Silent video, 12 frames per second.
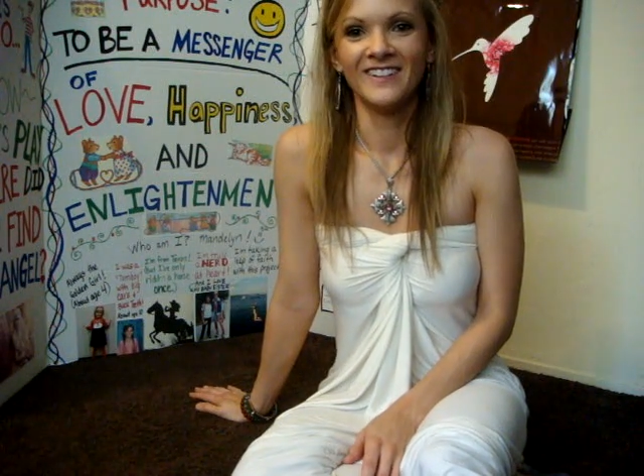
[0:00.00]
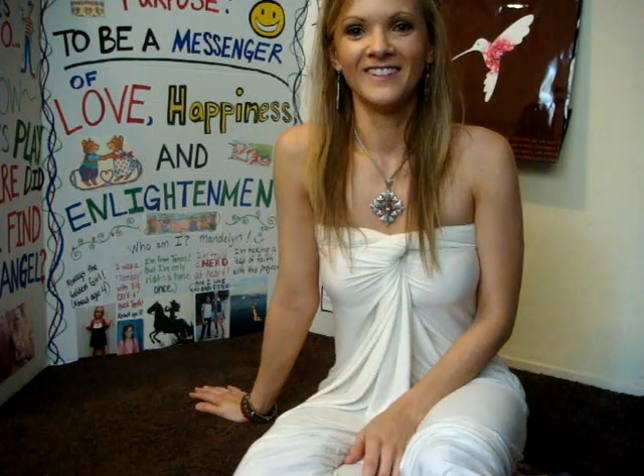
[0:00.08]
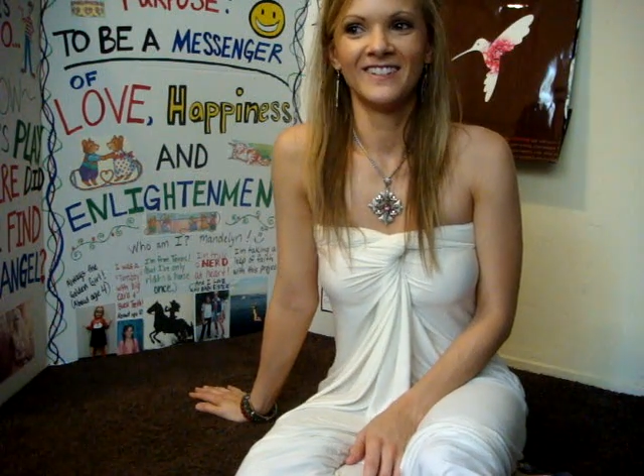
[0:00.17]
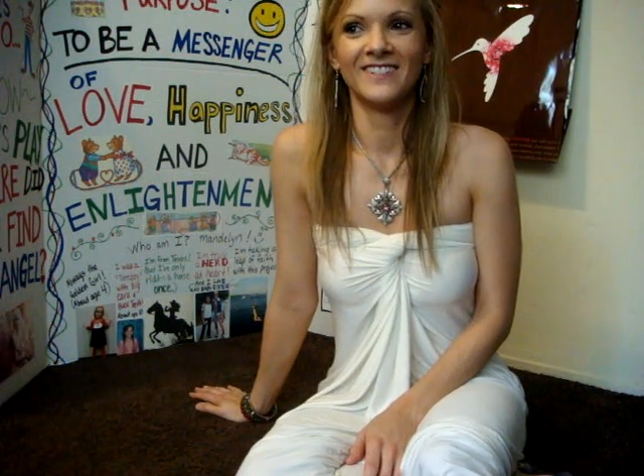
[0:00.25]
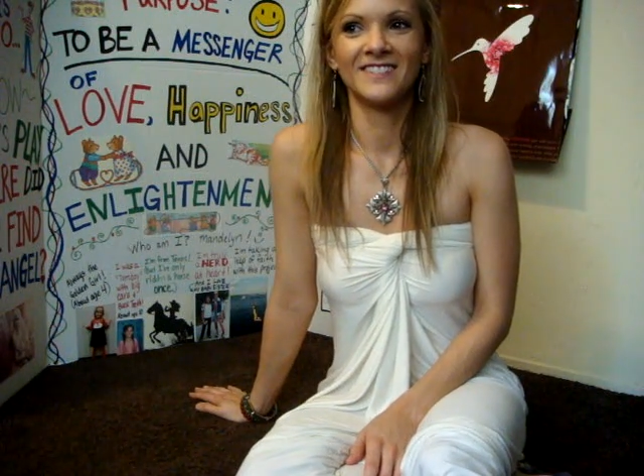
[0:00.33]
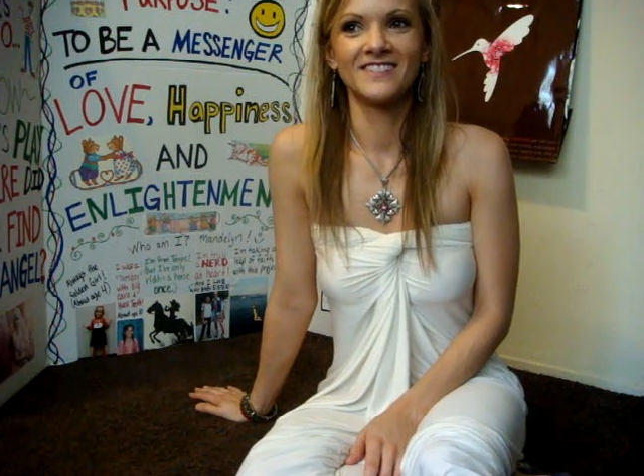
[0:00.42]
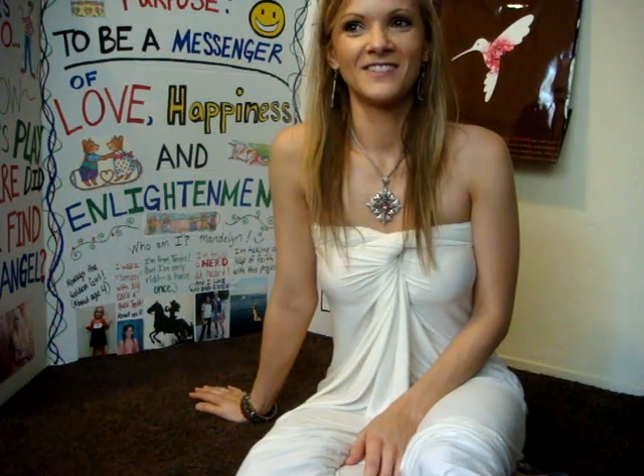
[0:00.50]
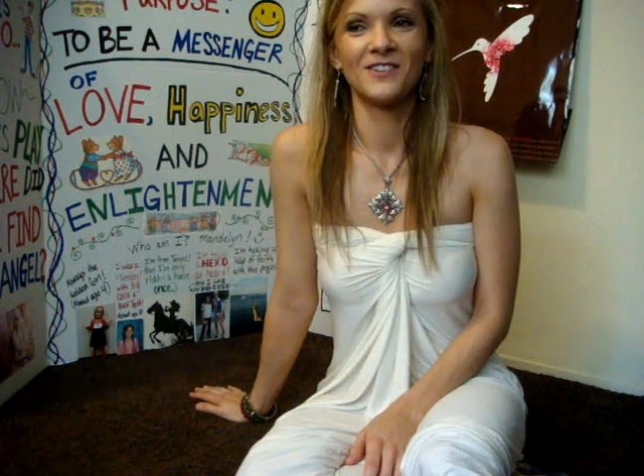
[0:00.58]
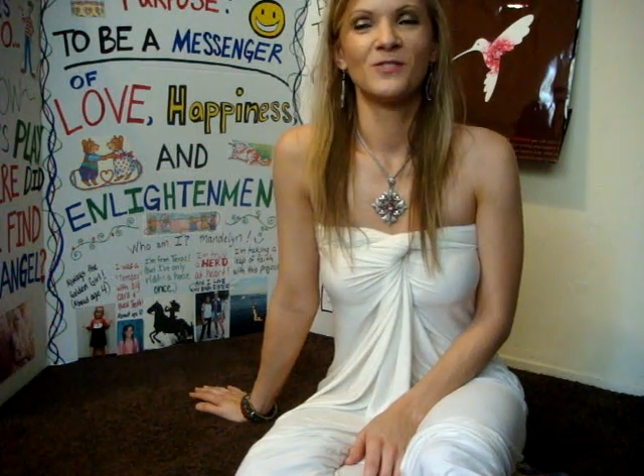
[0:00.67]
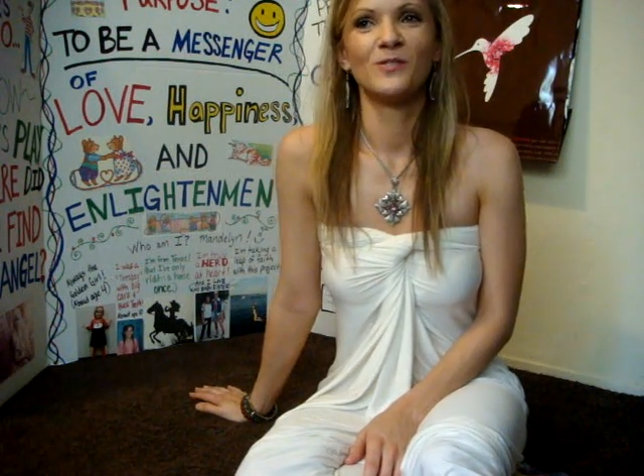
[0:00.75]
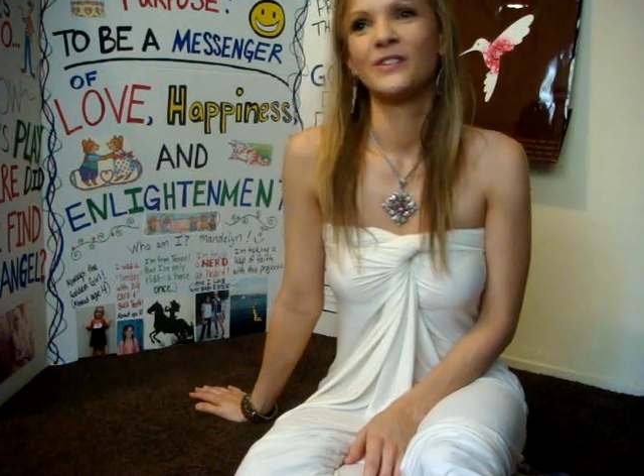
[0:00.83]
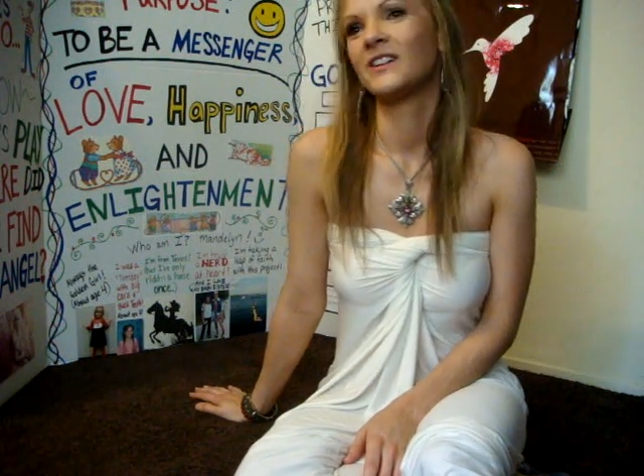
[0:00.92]
And
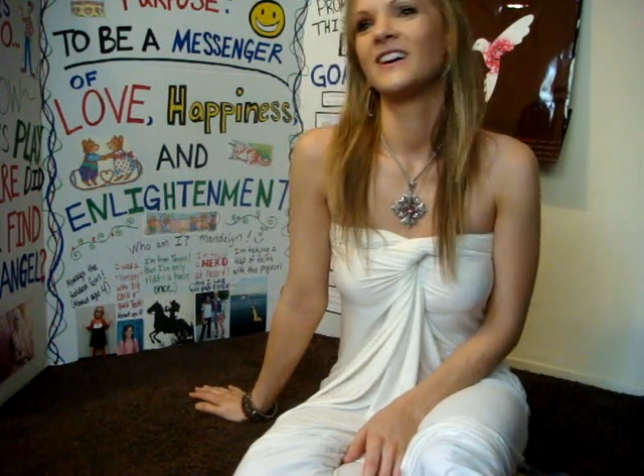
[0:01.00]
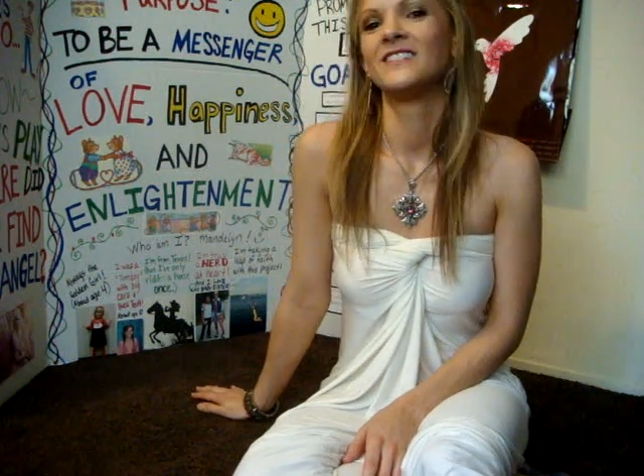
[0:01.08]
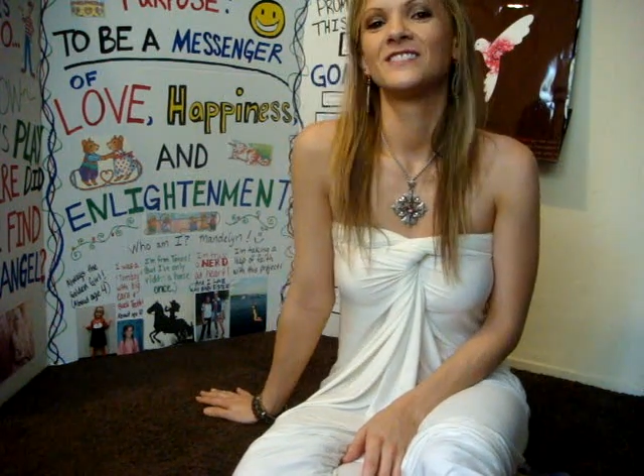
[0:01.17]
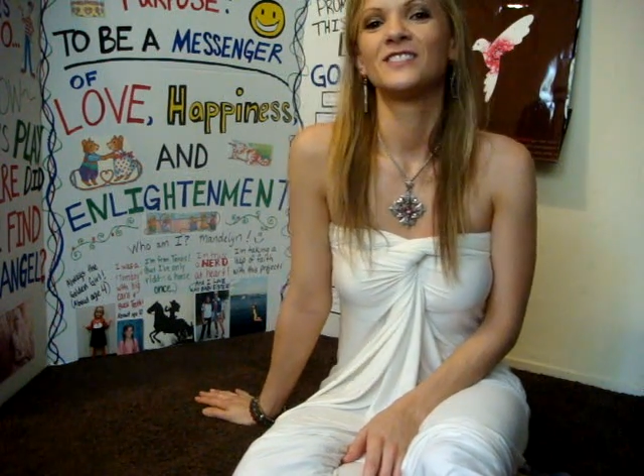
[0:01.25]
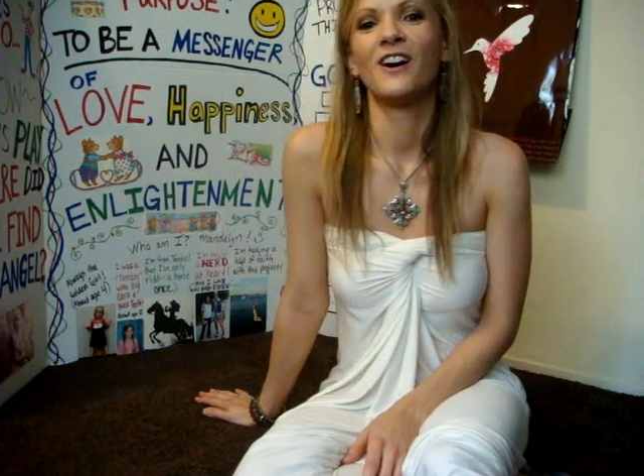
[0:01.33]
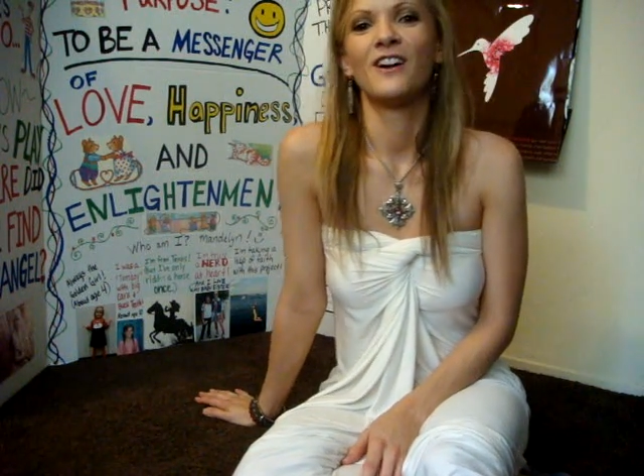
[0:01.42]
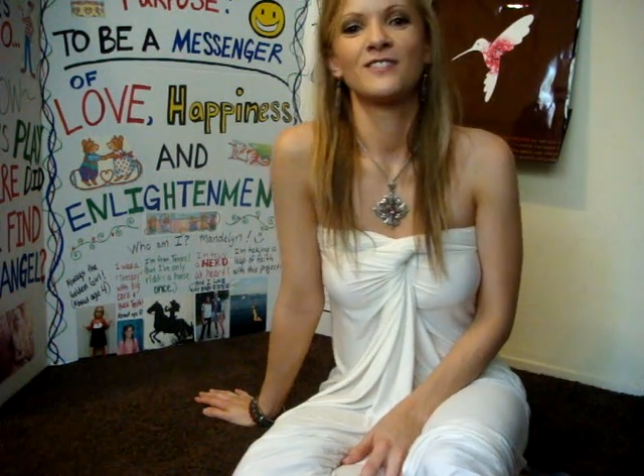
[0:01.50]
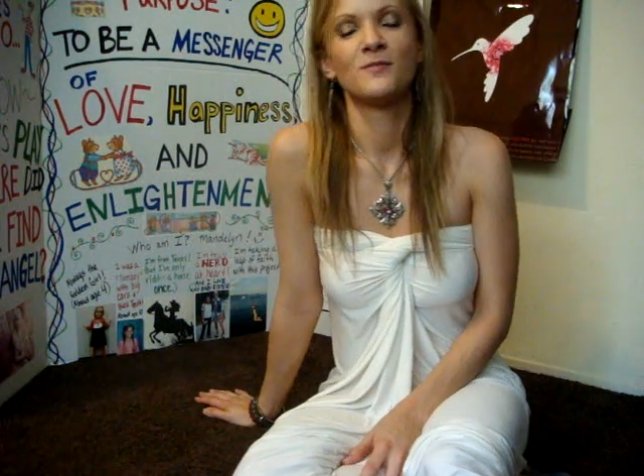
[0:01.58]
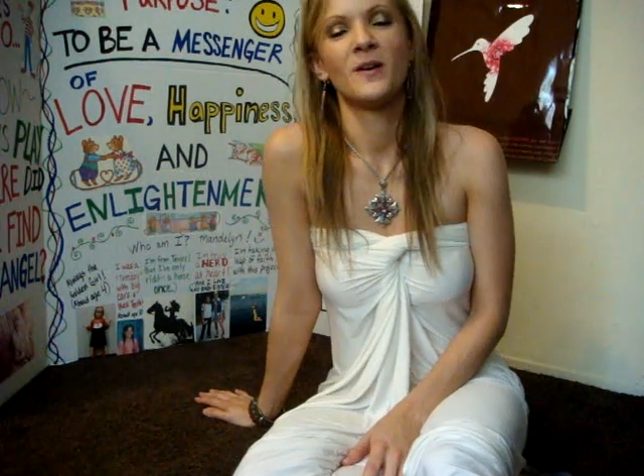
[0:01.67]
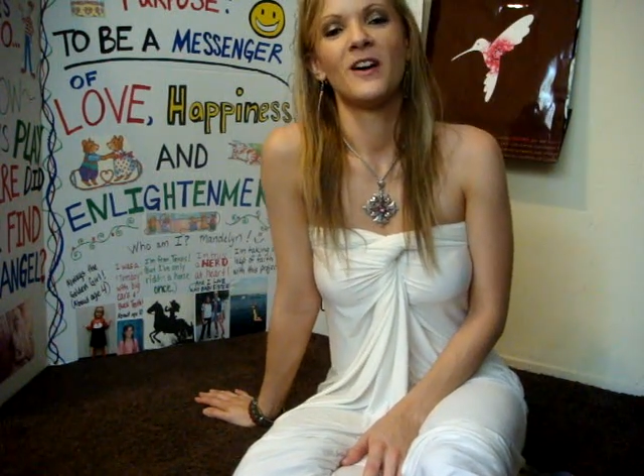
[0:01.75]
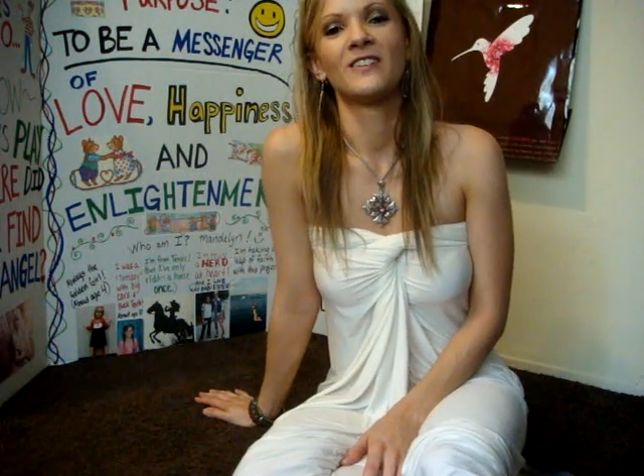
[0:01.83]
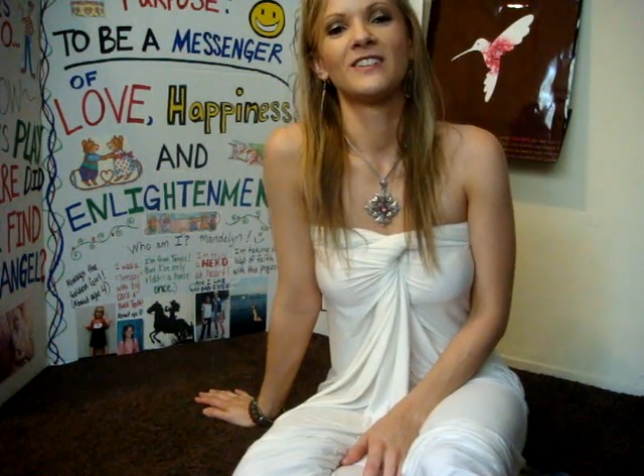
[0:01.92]
so we kind of talked
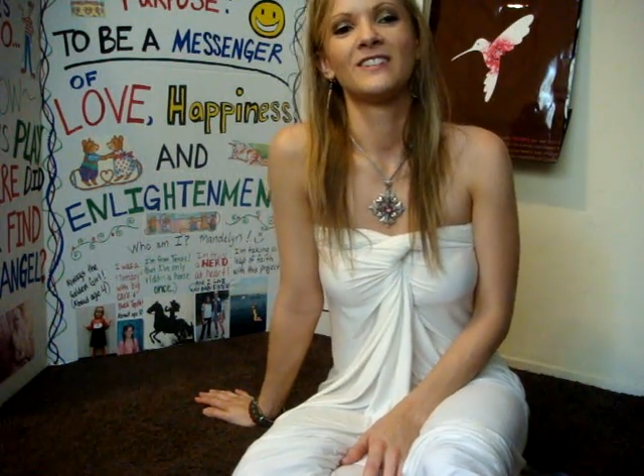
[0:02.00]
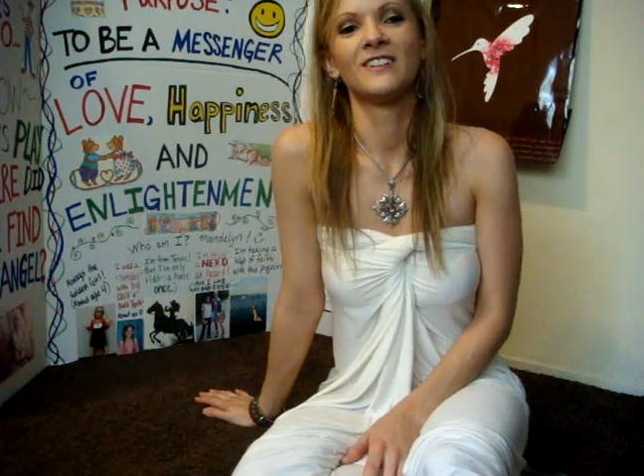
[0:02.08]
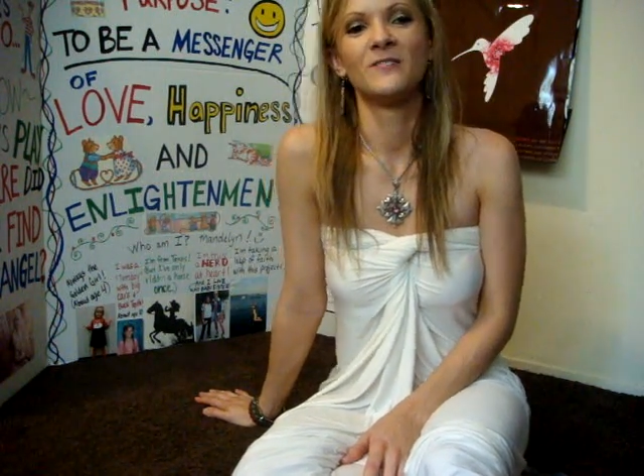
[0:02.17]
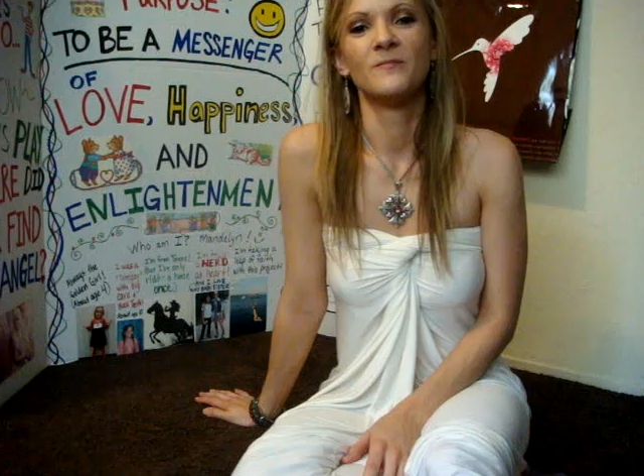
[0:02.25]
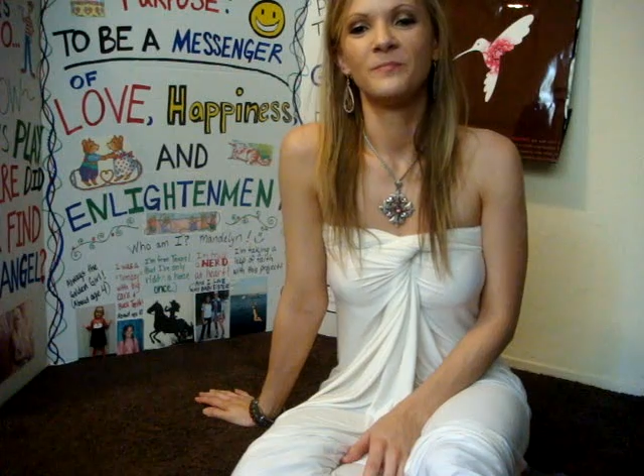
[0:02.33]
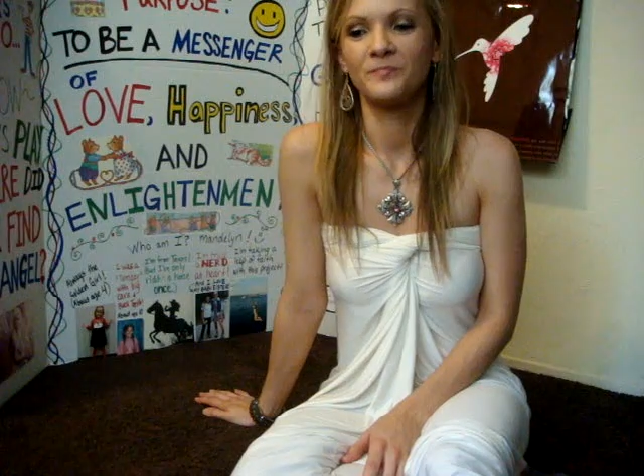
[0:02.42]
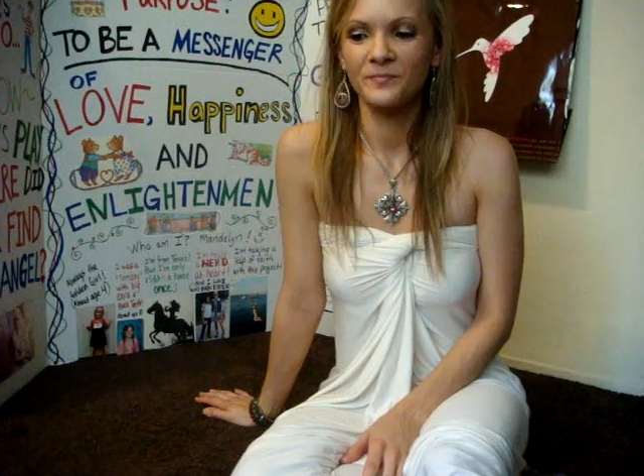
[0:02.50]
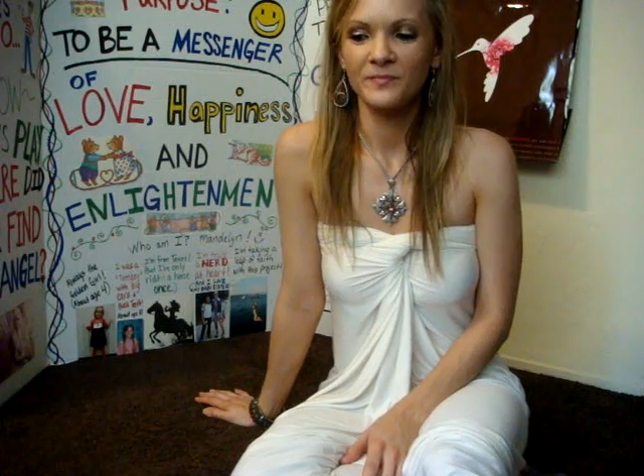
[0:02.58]
about it, and